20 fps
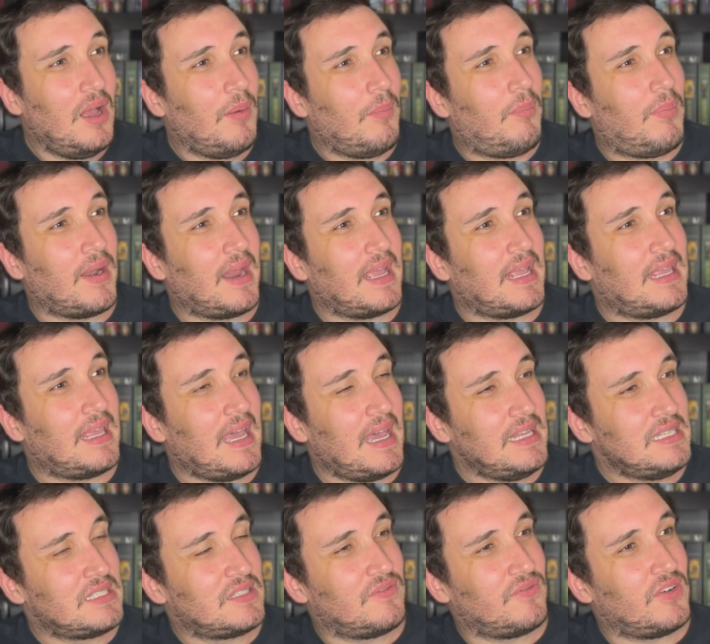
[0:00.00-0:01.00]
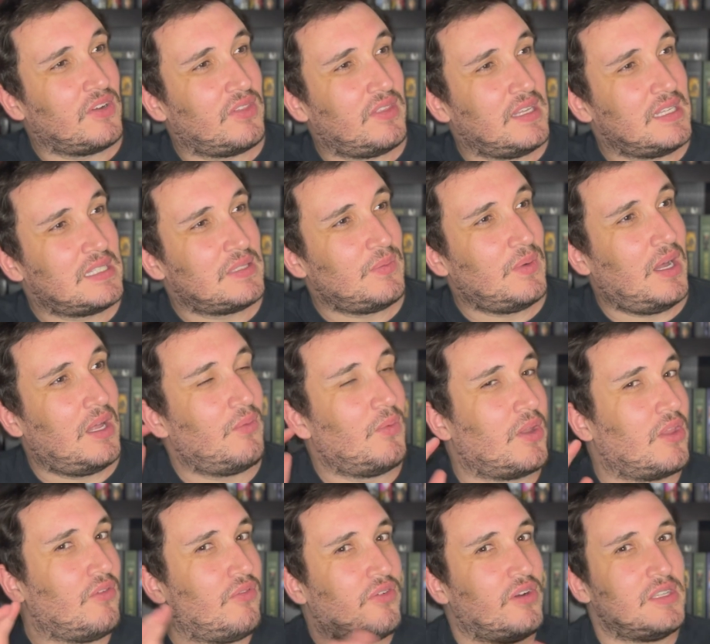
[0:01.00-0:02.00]
But I guess for this one of
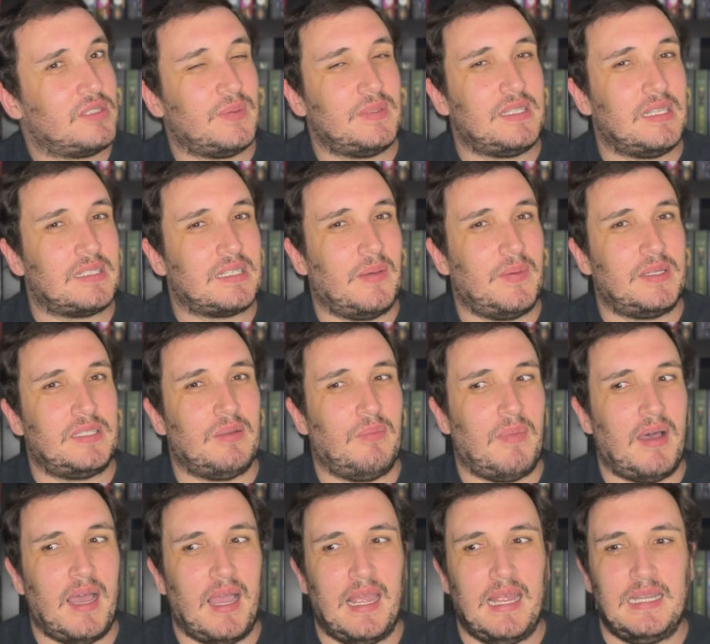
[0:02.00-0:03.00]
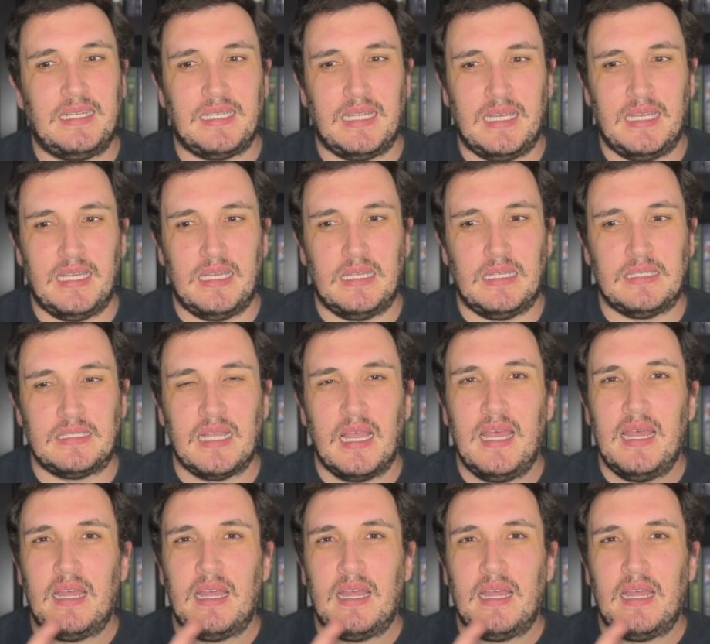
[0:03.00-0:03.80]
the first ones that's coming to mind is